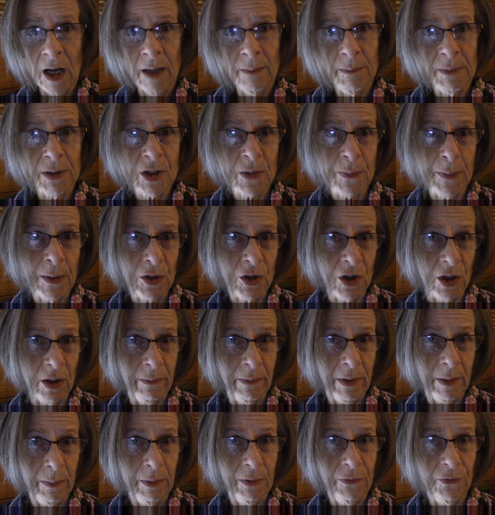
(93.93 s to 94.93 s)
especially
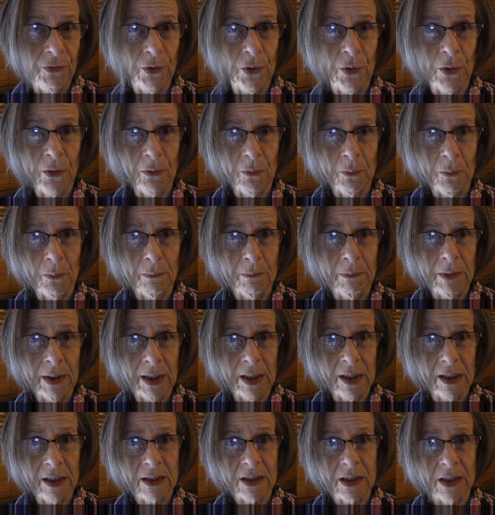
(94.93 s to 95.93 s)
maybe if you go to
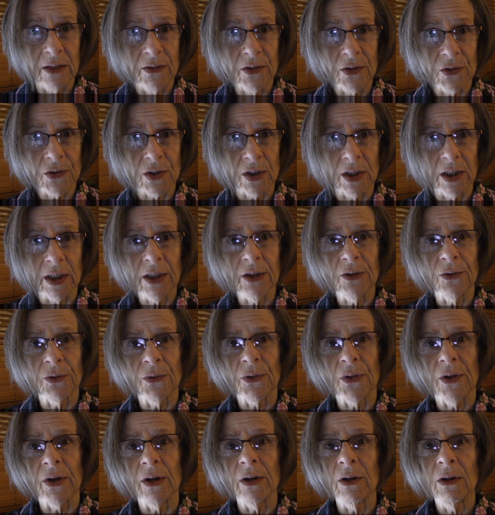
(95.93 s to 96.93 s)
meetings and there's a leader
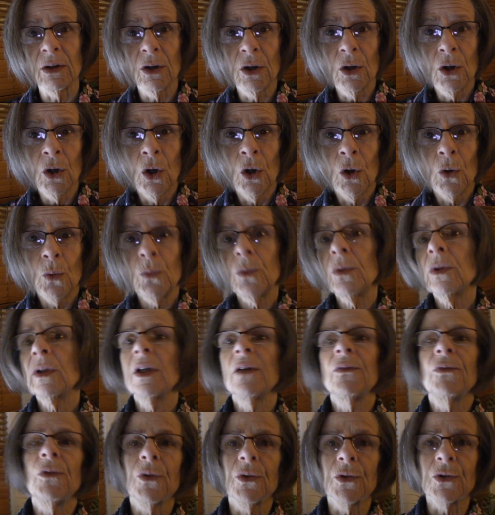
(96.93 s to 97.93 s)
there, will
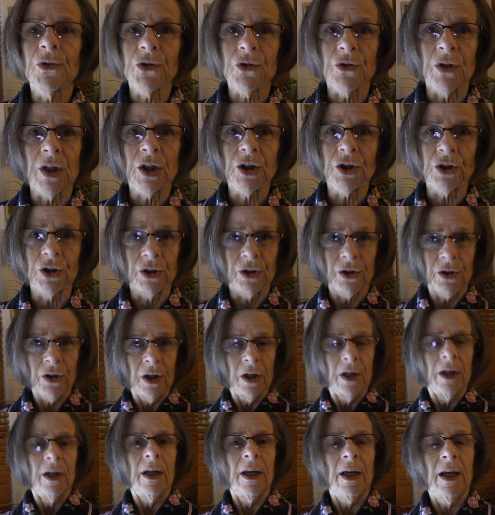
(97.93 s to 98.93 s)
give you the structure
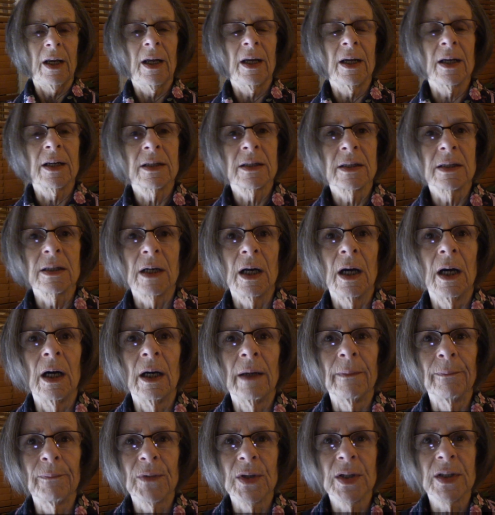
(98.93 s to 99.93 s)
and
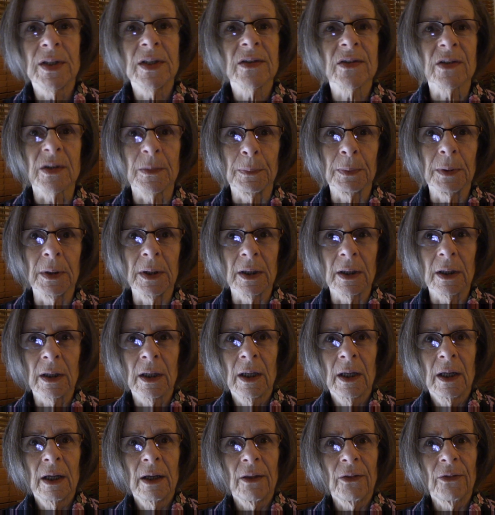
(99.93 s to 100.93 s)
the discipline
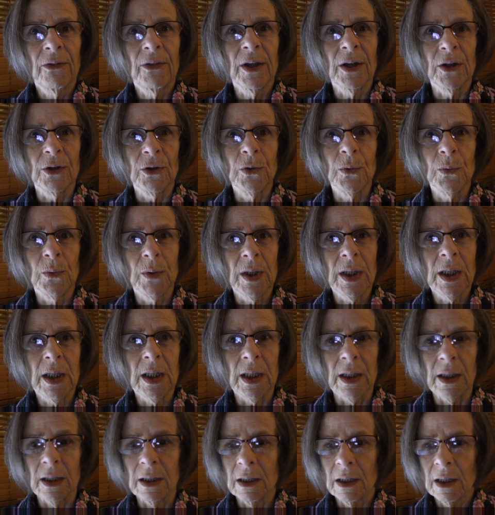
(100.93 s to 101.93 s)
that you
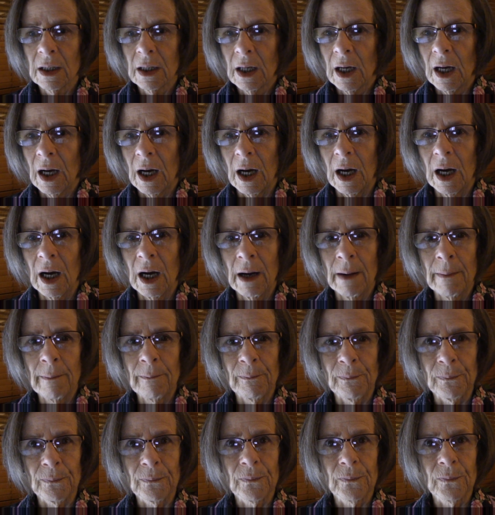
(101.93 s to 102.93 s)
need.
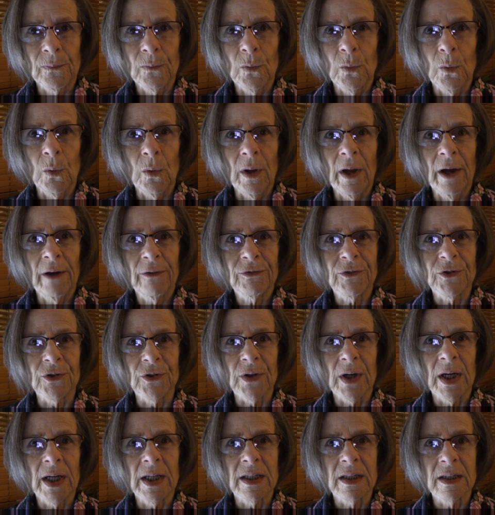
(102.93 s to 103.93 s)

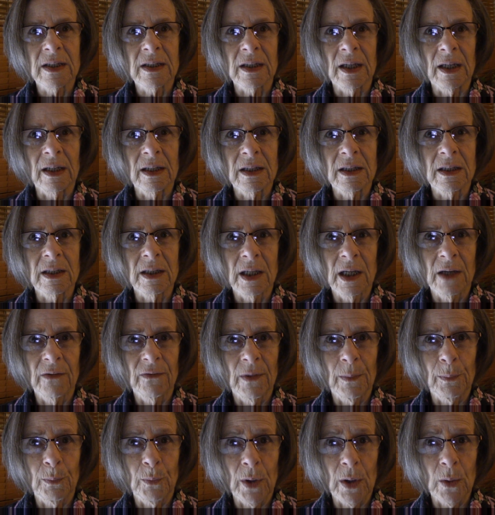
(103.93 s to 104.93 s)
After I decided to give
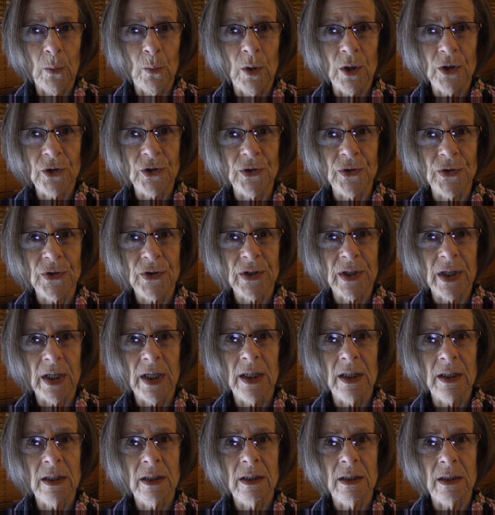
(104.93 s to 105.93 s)
up Weight Watchers
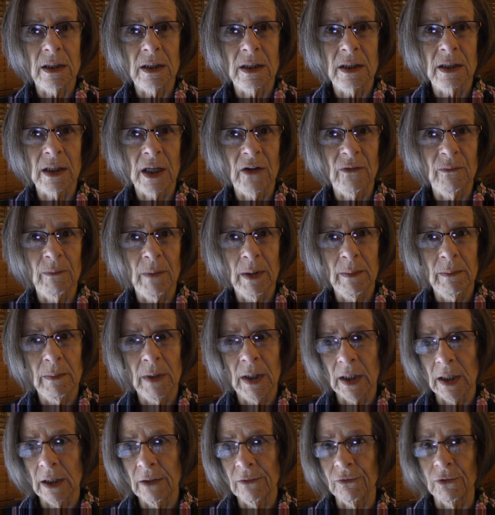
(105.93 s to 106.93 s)
and save my
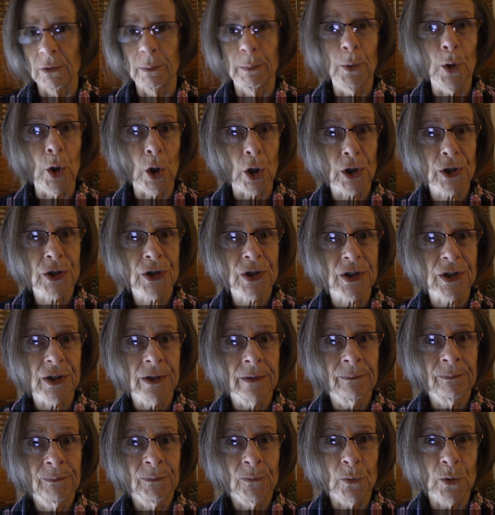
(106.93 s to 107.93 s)
money for books,
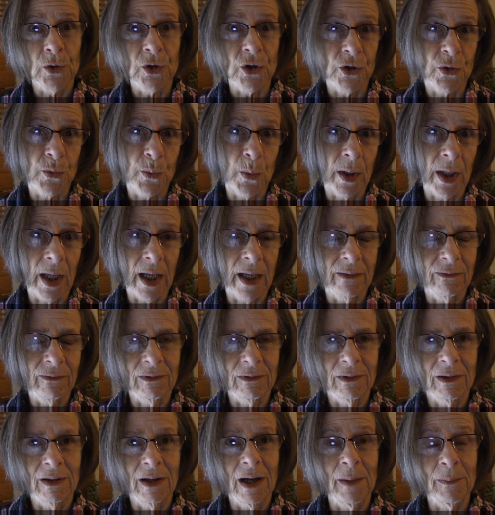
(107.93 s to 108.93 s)
which is what
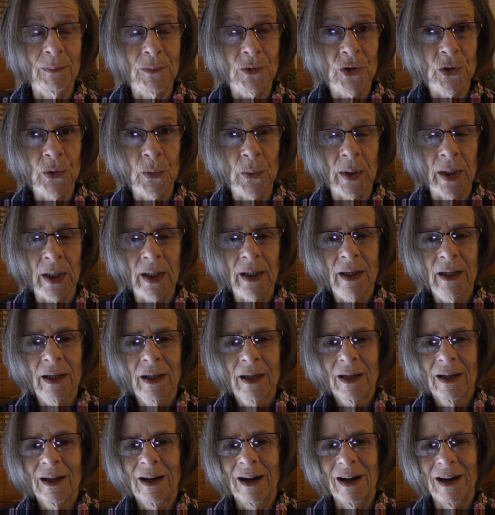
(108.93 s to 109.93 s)
I'm doing,
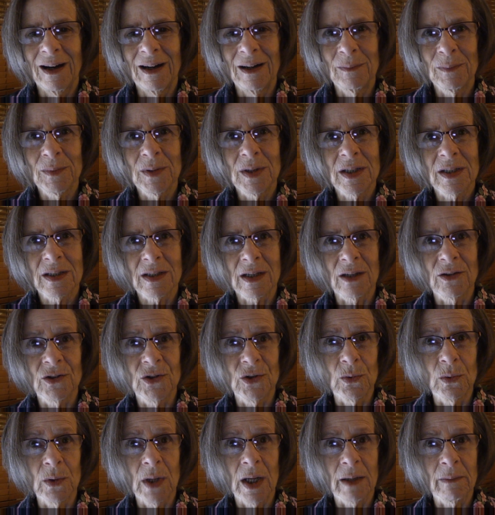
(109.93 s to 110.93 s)
because I
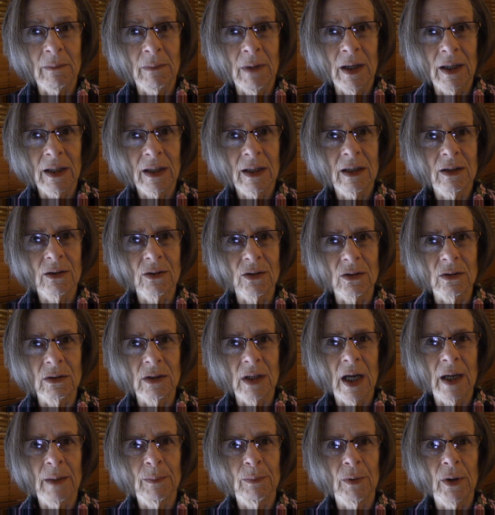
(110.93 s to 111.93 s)
do like my Kindle
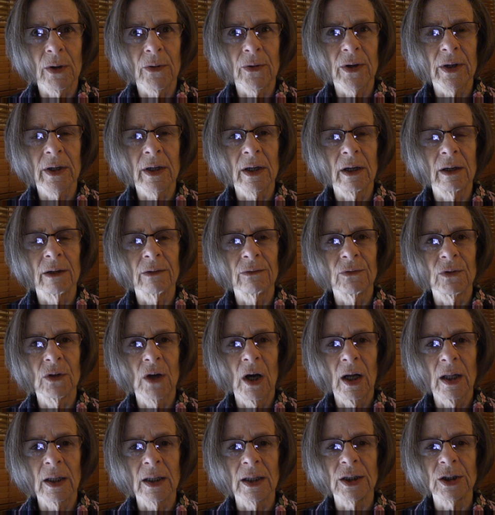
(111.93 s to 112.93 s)
library of
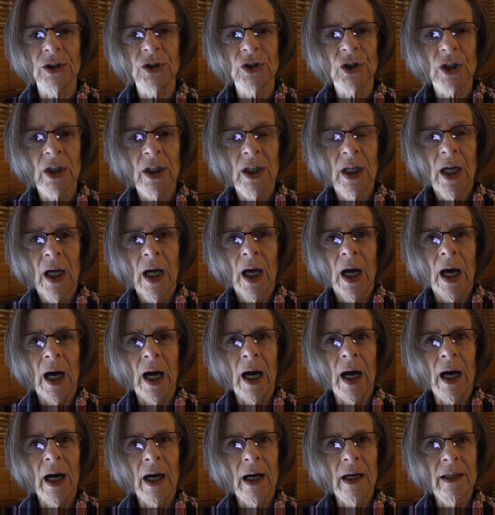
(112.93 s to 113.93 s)
knowledge,
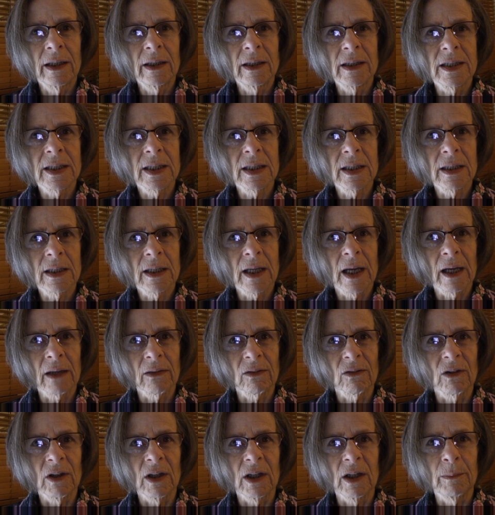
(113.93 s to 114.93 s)
I did
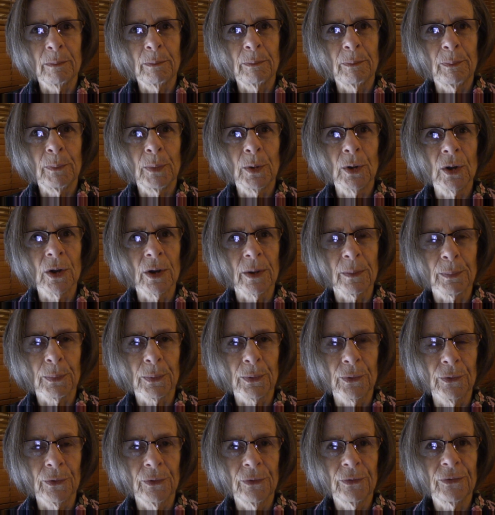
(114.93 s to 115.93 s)
get the
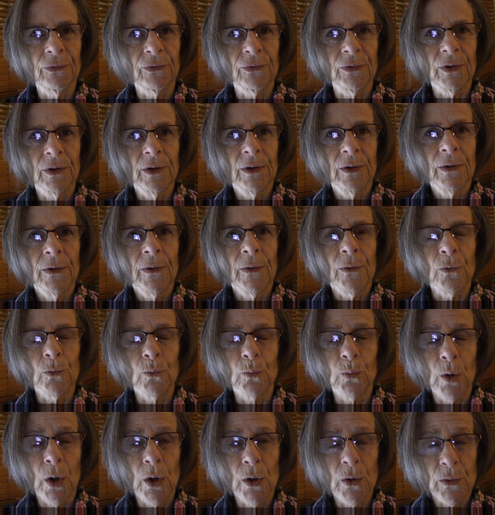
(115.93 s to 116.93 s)
bulletproof
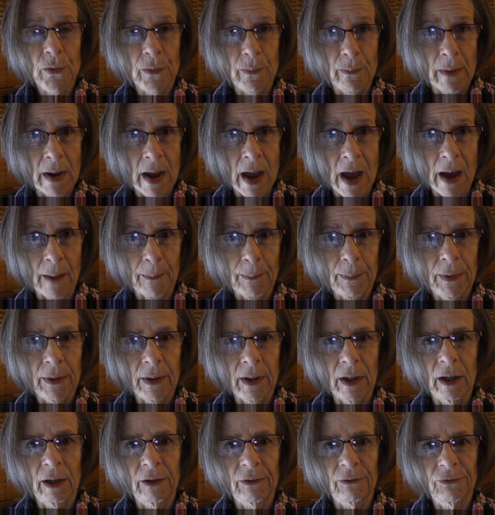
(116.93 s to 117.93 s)
roadmap
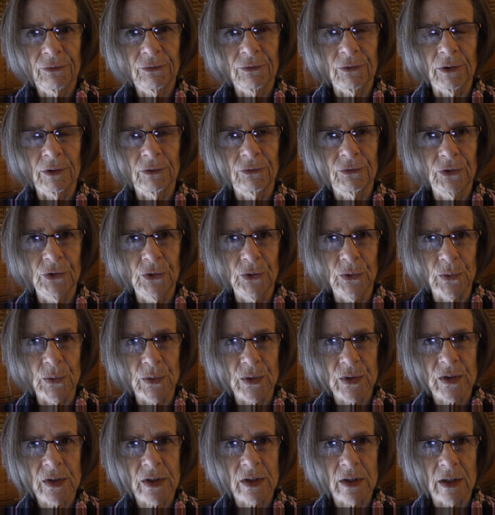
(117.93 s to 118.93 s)
of
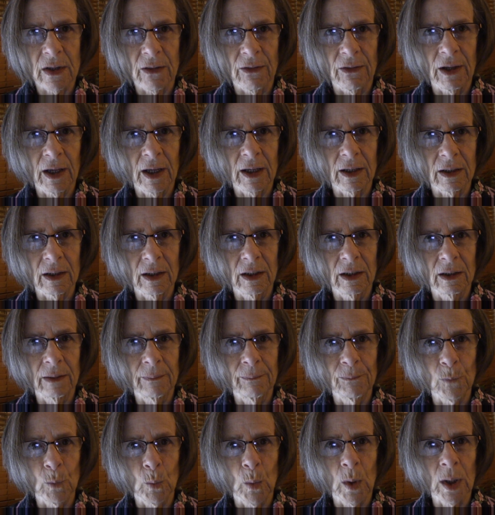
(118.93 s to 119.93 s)
foods that
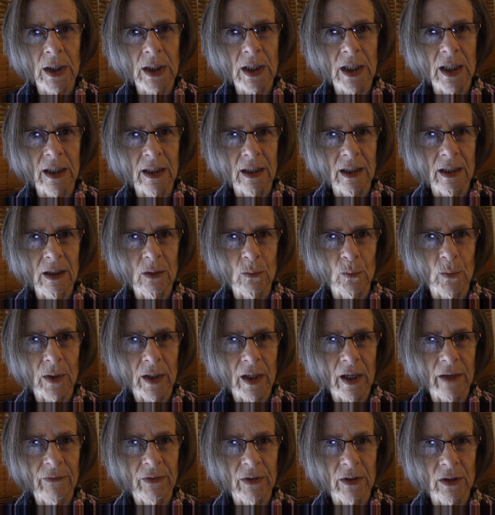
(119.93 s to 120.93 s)
one can eat when
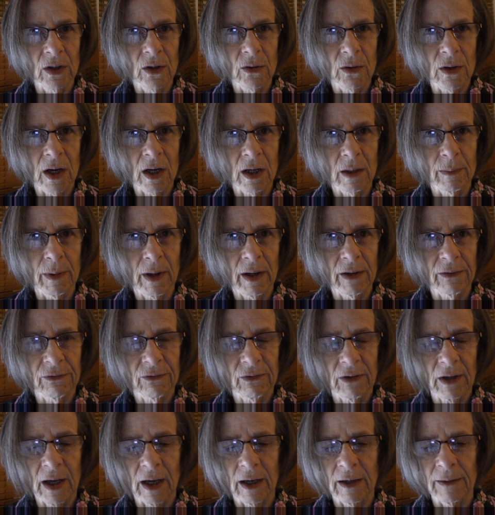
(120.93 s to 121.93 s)
having low carb, high
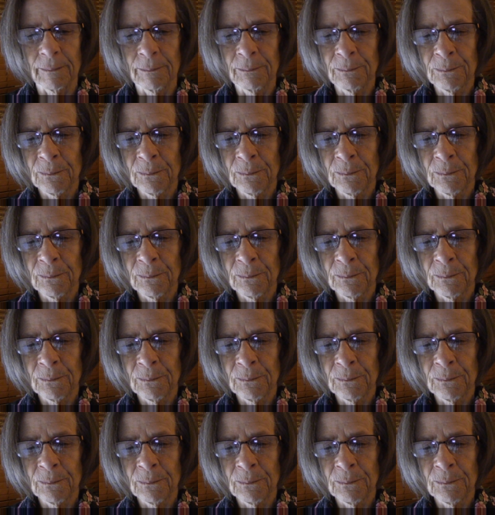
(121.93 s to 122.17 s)
fat.